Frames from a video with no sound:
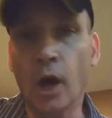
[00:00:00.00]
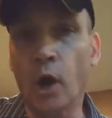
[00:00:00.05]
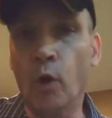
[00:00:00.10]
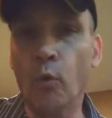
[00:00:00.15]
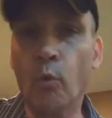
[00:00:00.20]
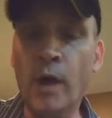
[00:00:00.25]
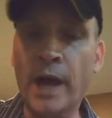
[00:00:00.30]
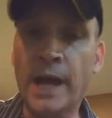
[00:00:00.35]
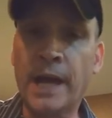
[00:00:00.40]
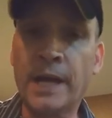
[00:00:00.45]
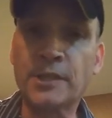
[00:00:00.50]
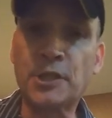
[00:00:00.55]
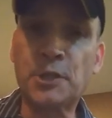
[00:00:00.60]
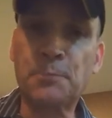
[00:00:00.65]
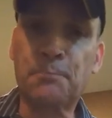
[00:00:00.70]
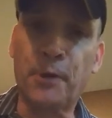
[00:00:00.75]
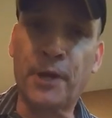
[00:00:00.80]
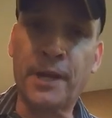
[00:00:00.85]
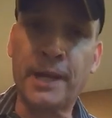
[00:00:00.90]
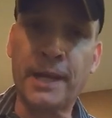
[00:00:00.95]
When the
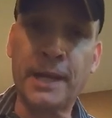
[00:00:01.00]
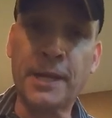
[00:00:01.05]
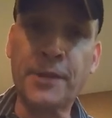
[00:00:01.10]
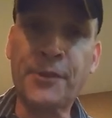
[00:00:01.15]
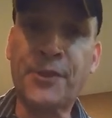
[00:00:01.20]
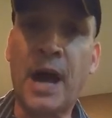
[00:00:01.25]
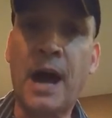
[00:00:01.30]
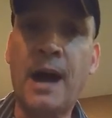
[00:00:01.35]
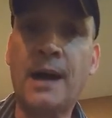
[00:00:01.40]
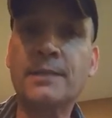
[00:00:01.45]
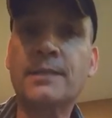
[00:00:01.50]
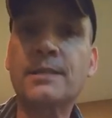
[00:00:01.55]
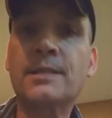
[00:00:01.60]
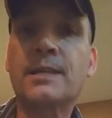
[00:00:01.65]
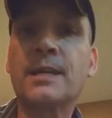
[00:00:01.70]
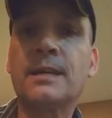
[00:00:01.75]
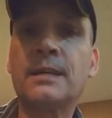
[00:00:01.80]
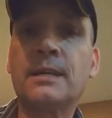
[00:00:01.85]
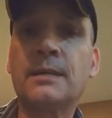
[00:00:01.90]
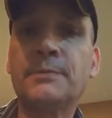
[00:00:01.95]
spring thaws are
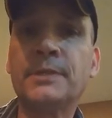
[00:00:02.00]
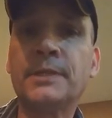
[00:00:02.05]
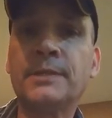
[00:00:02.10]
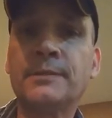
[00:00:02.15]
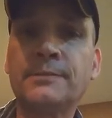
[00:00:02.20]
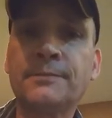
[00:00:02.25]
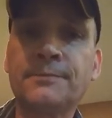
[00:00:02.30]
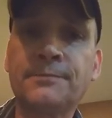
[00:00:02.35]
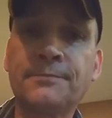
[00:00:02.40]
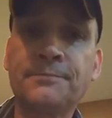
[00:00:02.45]
coming,